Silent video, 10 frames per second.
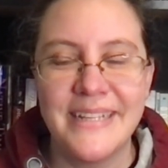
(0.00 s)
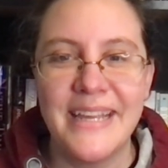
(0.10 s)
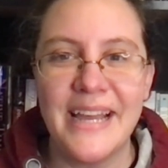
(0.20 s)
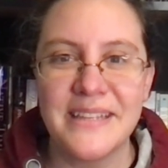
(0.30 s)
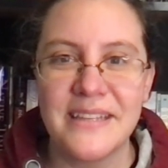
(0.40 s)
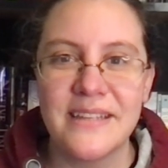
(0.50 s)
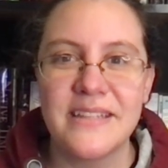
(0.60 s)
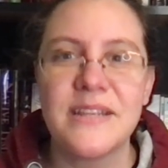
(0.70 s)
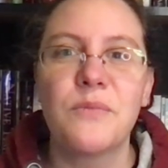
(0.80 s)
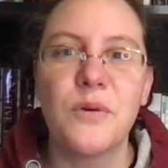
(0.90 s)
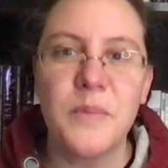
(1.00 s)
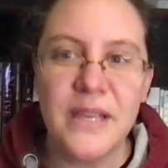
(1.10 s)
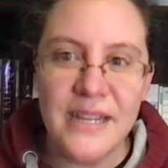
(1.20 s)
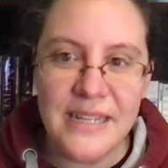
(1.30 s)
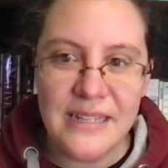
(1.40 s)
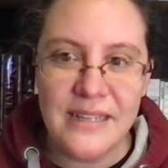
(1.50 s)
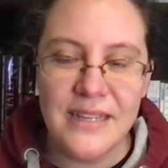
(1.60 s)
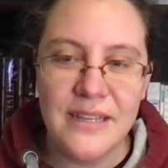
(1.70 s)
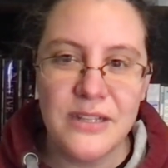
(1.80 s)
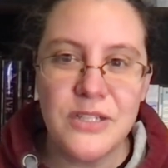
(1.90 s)
Yeah, because then we'll be getting
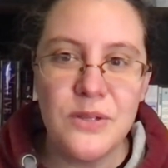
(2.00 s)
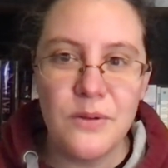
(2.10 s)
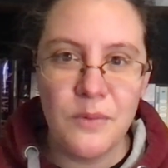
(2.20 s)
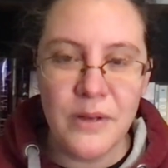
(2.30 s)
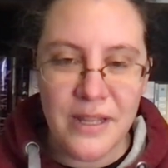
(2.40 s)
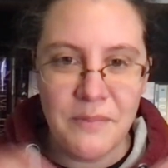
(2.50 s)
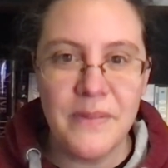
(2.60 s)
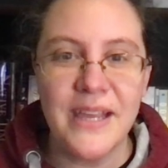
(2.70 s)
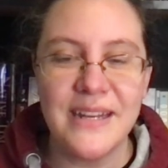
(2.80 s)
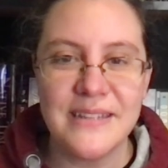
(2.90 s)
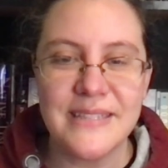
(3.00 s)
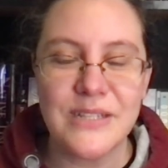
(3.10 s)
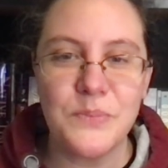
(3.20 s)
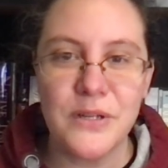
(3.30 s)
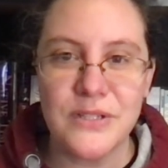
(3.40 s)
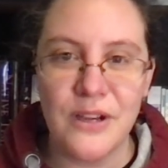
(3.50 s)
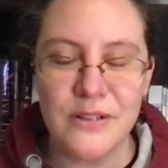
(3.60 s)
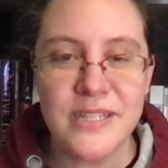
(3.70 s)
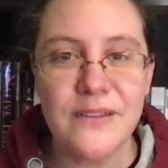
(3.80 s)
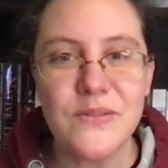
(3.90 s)
beginning 6 books
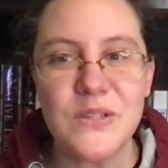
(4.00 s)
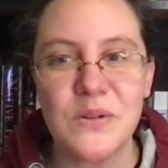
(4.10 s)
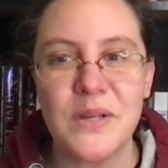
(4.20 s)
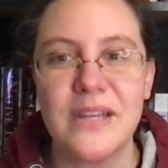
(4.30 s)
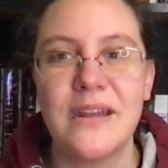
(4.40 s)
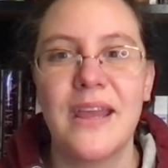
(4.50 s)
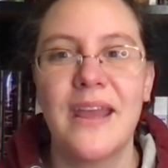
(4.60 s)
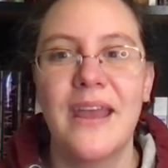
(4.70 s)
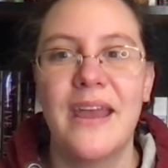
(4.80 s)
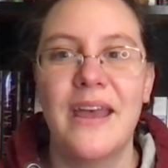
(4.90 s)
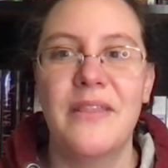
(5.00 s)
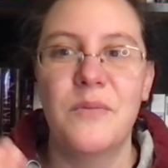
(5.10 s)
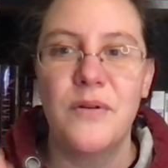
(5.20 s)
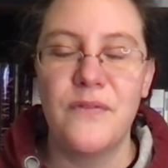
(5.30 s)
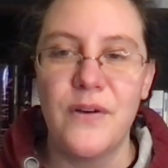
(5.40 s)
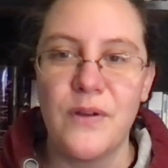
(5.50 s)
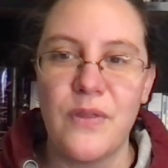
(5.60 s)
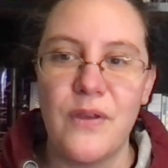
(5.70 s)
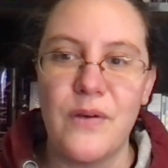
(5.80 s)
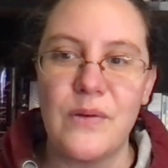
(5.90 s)
ourselves to read, and then we'll vote
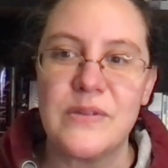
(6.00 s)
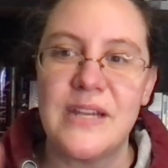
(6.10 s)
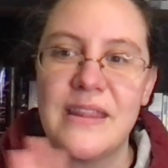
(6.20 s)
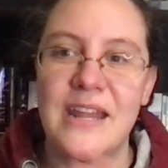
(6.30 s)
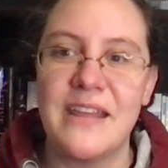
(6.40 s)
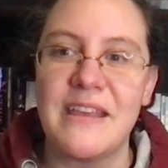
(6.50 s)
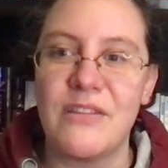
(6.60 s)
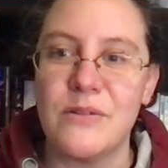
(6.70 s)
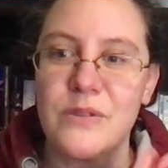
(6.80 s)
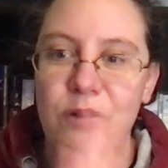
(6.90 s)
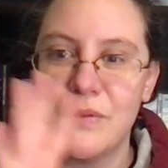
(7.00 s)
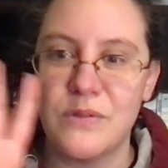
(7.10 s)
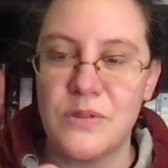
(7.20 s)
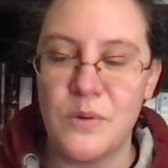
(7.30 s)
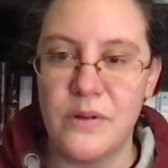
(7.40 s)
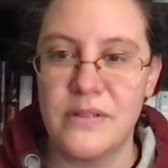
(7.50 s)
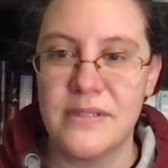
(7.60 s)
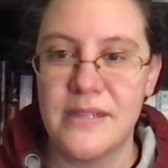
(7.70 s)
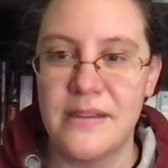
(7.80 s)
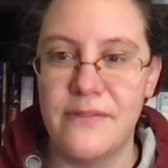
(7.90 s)
on those, and then I think those goes
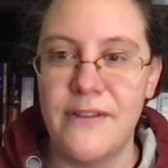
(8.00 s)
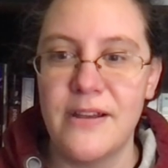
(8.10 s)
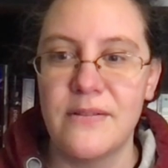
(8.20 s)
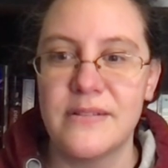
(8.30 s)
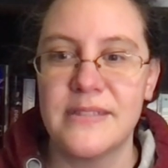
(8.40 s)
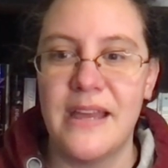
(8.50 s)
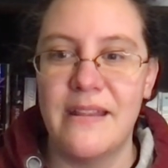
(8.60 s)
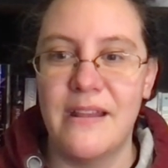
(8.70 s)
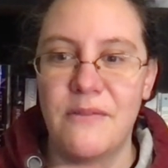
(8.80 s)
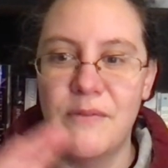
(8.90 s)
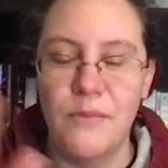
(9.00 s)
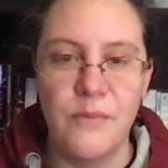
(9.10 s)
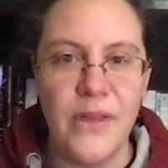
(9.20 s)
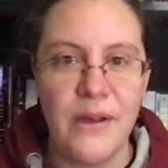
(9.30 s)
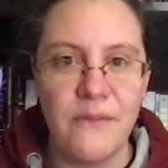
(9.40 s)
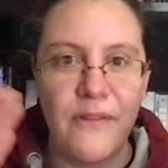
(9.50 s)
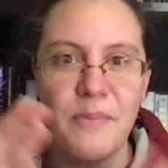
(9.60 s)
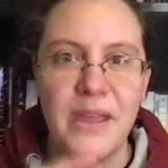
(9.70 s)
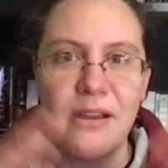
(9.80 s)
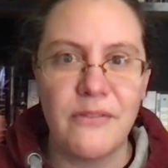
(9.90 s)
towards the finals, and then that
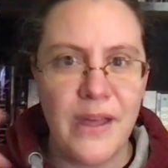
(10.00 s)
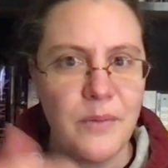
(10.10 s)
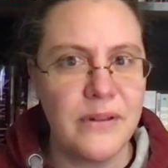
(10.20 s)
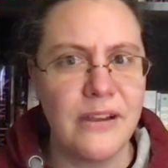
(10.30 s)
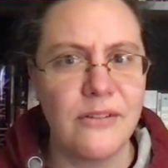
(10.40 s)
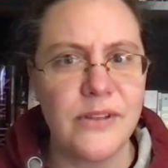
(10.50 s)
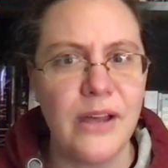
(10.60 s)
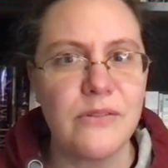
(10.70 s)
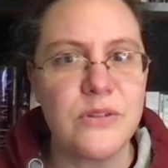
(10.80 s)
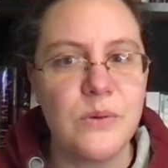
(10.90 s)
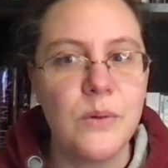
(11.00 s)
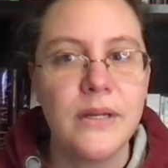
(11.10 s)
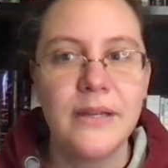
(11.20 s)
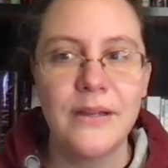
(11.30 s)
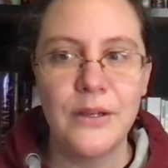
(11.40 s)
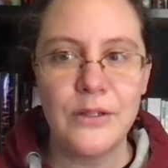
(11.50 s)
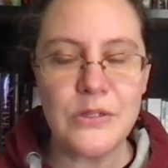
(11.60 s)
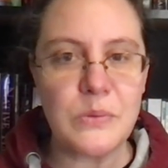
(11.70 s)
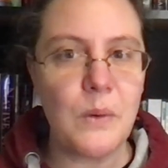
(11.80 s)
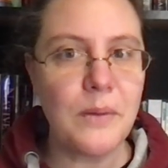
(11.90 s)
from there that will narrow down to
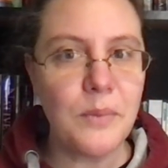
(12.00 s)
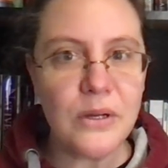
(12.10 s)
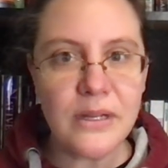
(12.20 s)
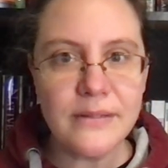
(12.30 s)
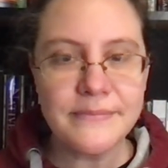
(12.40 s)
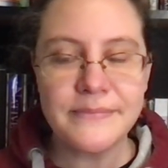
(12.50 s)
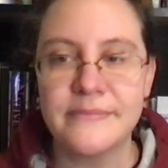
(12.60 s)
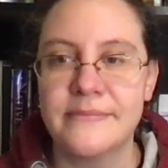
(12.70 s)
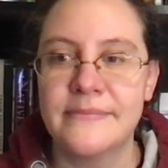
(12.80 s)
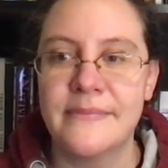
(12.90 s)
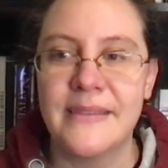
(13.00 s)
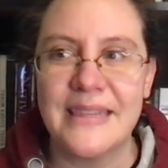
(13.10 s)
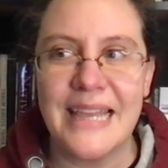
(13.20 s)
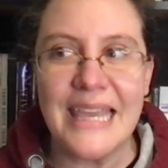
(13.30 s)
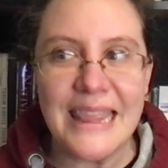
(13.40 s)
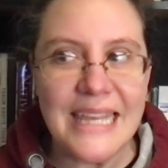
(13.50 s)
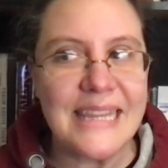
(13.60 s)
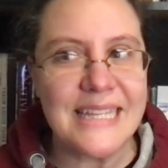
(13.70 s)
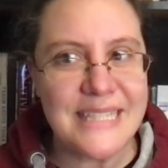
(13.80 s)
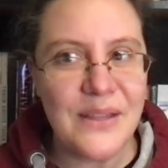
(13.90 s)
just 1 book. I
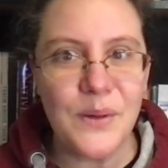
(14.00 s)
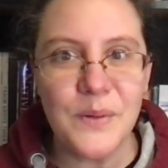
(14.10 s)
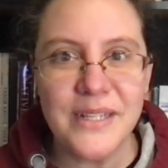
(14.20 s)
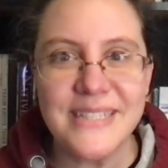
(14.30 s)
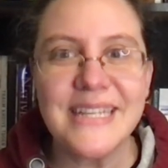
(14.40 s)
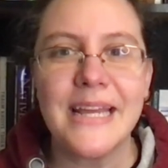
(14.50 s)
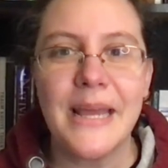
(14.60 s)
think that's how that works.